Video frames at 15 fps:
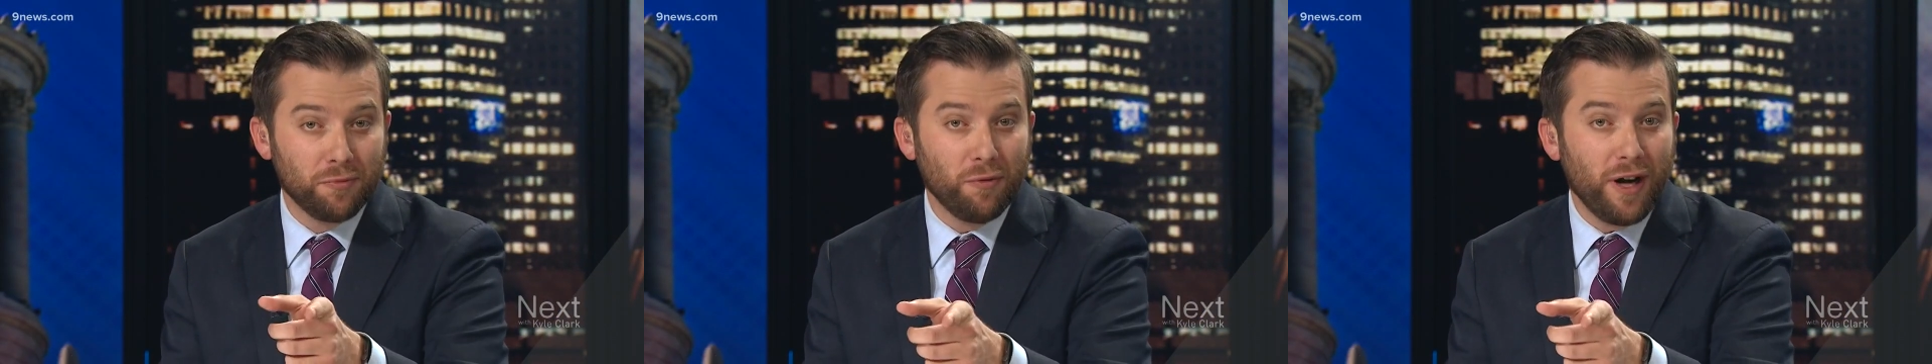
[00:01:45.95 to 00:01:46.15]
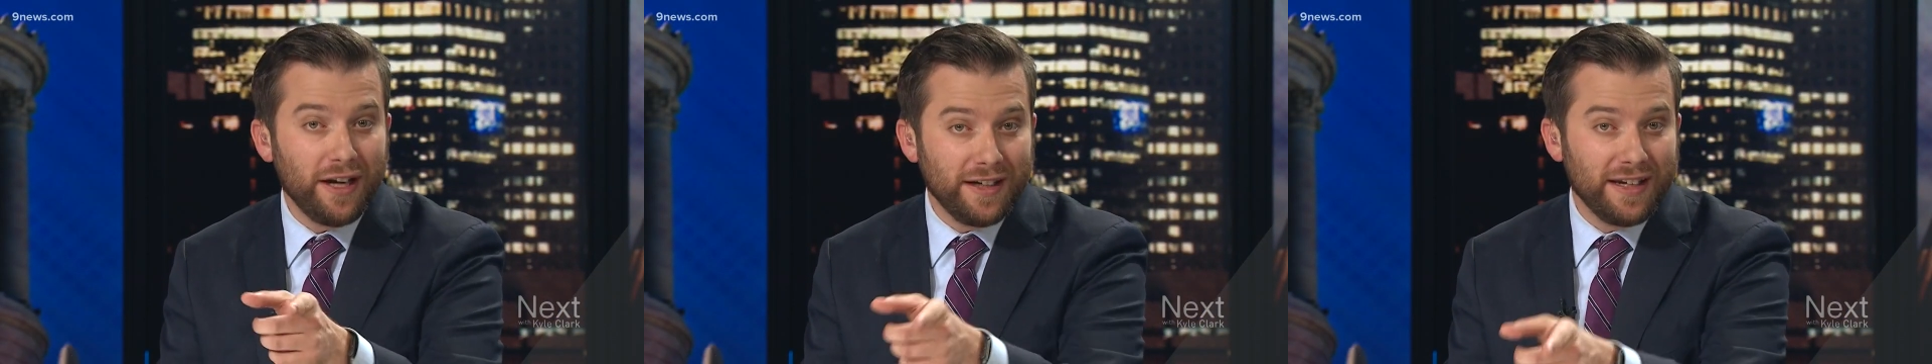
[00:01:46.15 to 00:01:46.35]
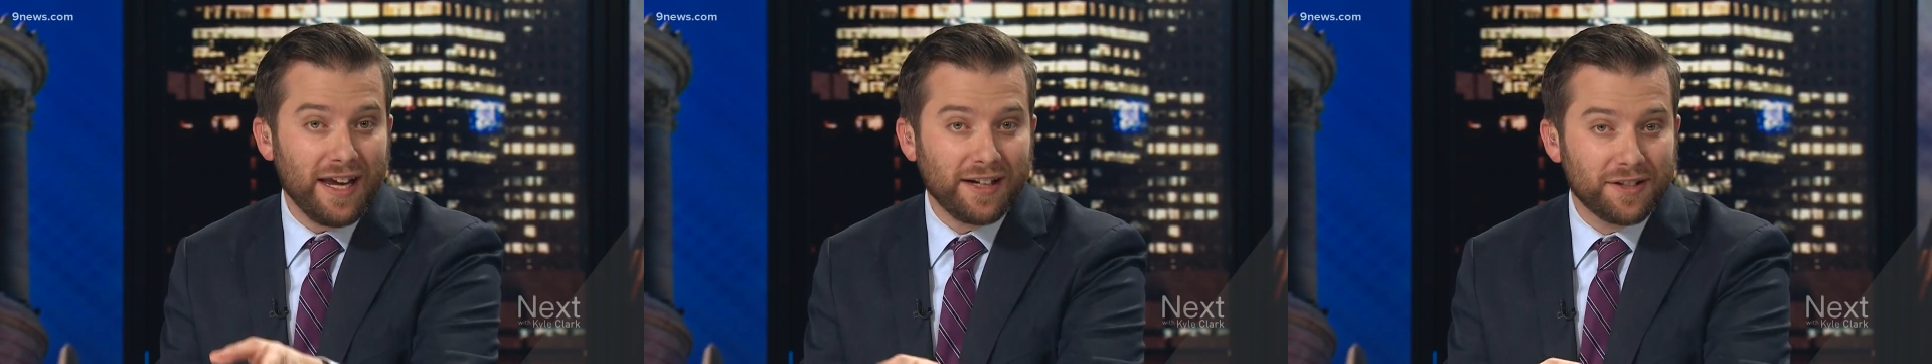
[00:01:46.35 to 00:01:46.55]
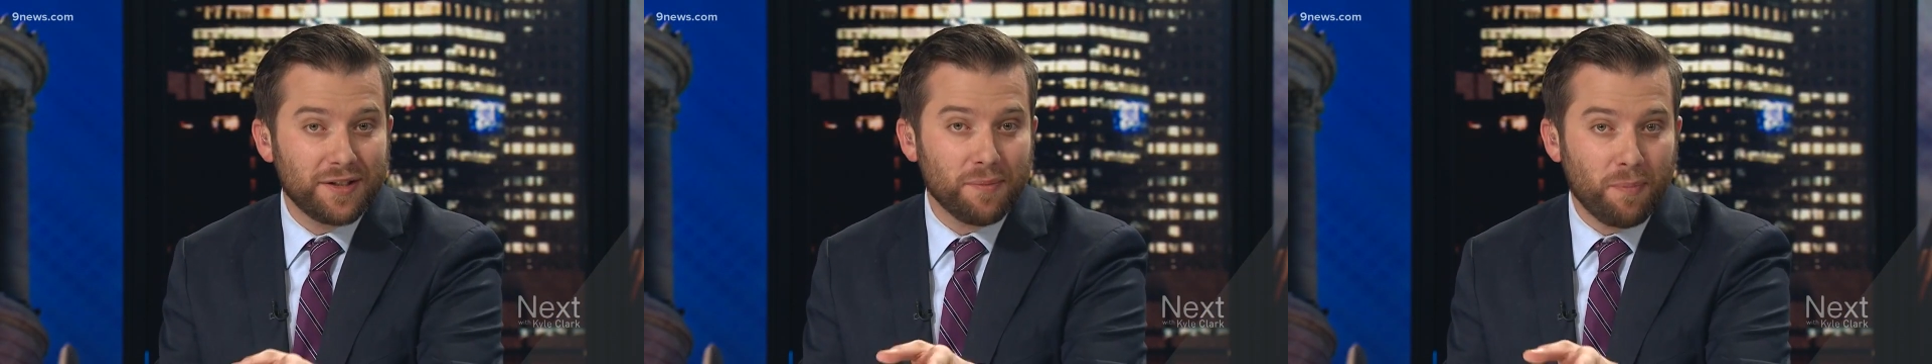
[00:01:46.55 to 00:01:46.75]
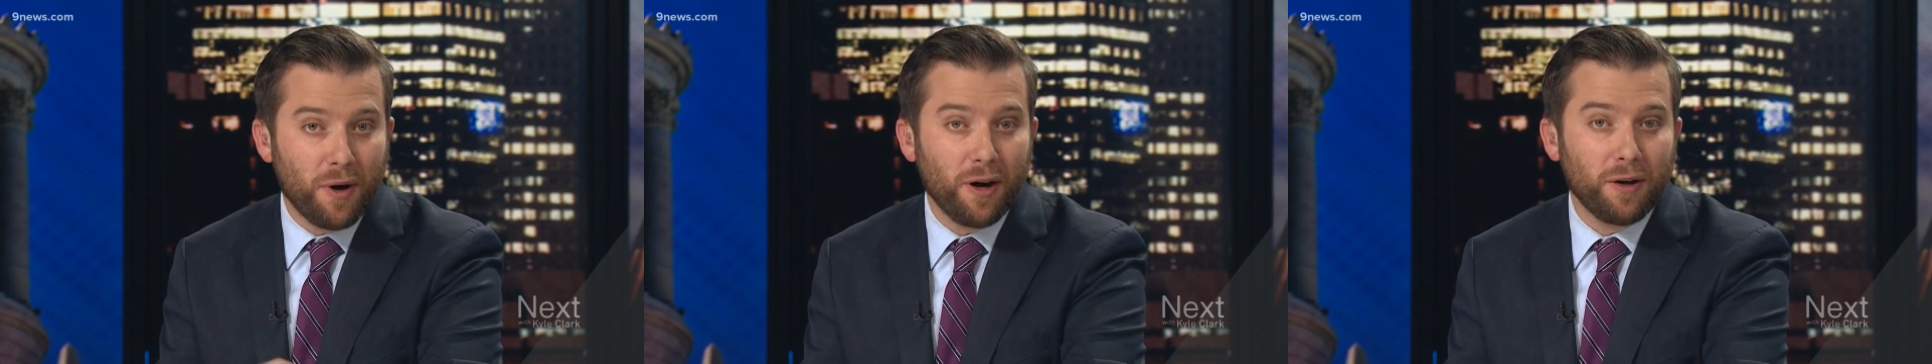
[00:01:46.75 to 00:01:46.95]
right next
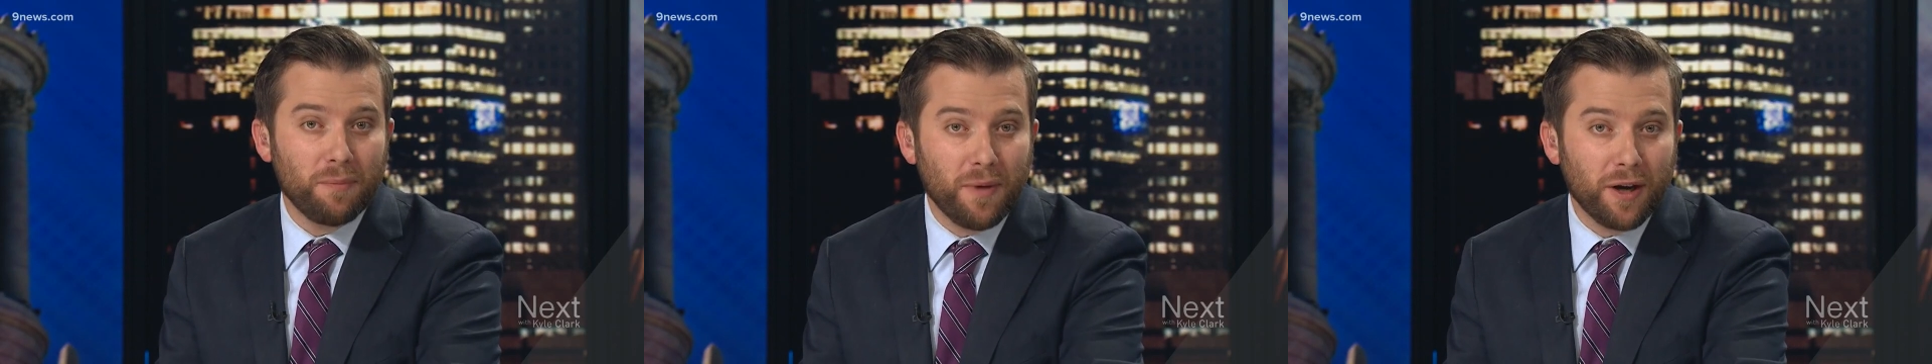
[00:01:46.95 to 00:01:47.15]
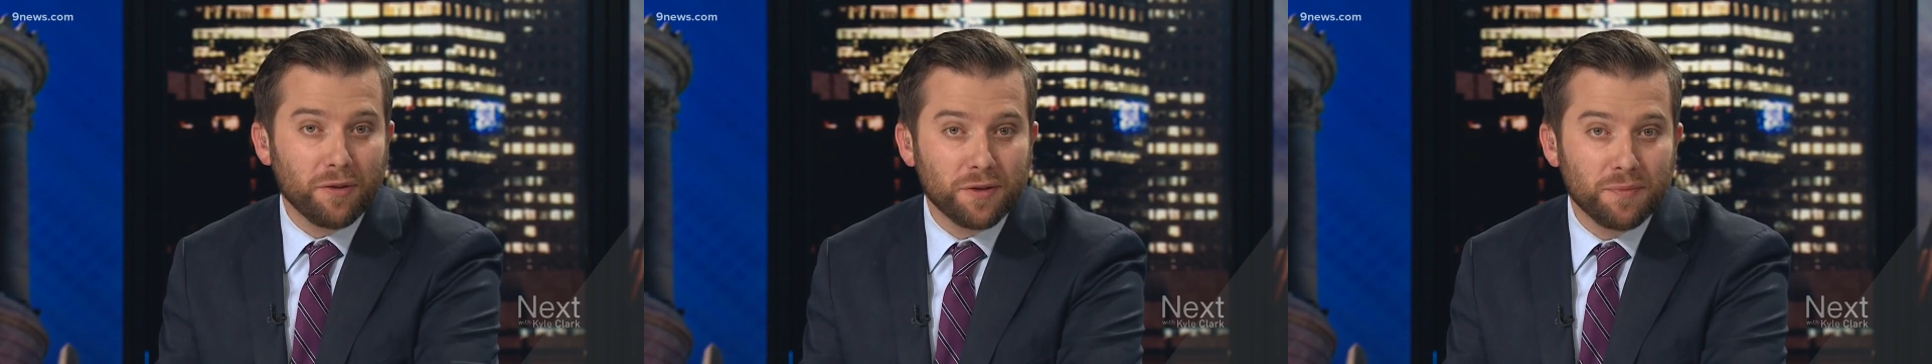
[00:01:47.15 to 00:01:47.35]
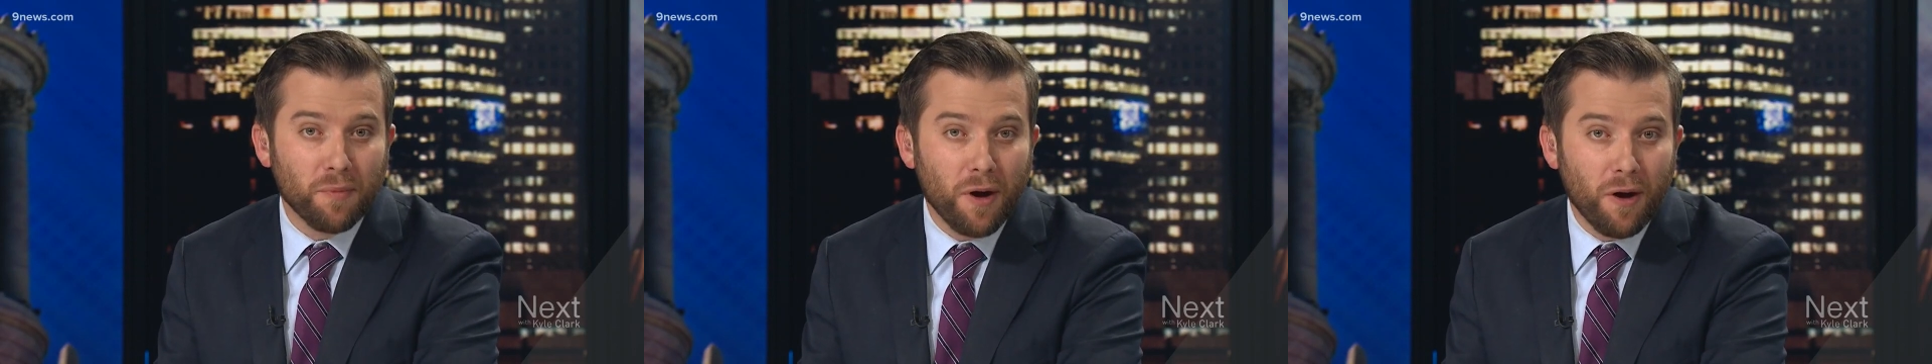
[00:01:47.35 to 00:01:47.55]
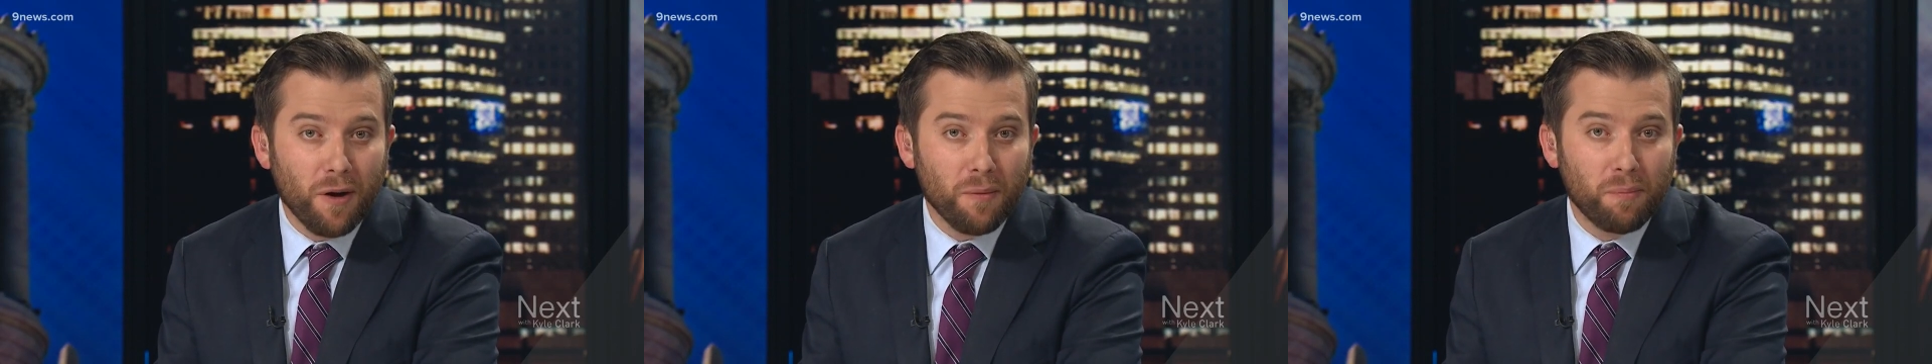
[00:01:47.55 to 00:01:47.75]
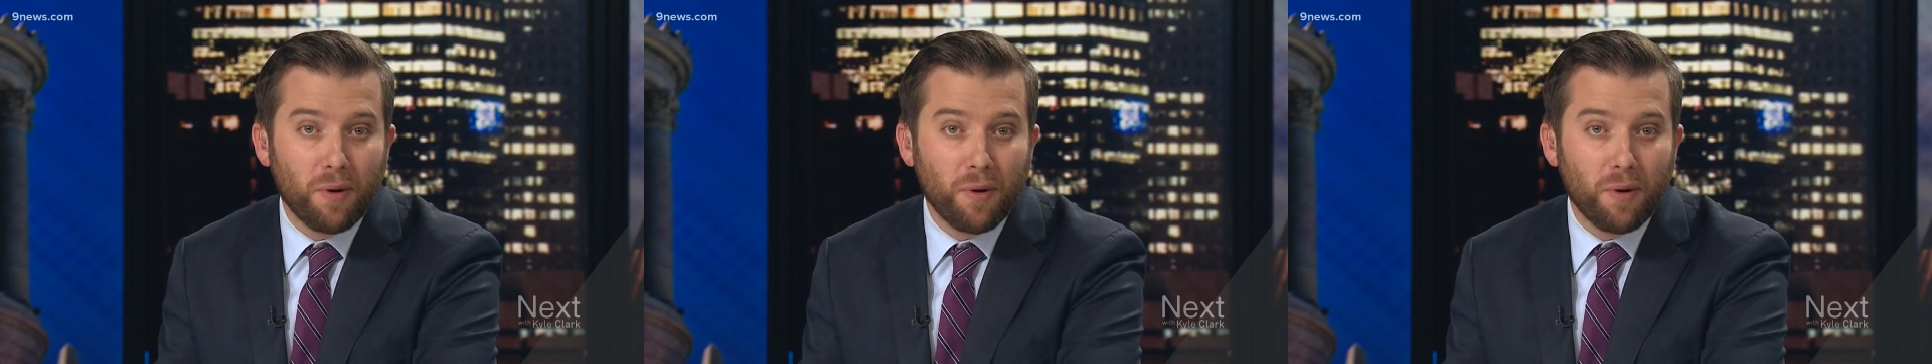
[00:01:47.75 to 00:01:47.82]
to Park Meadows Mall.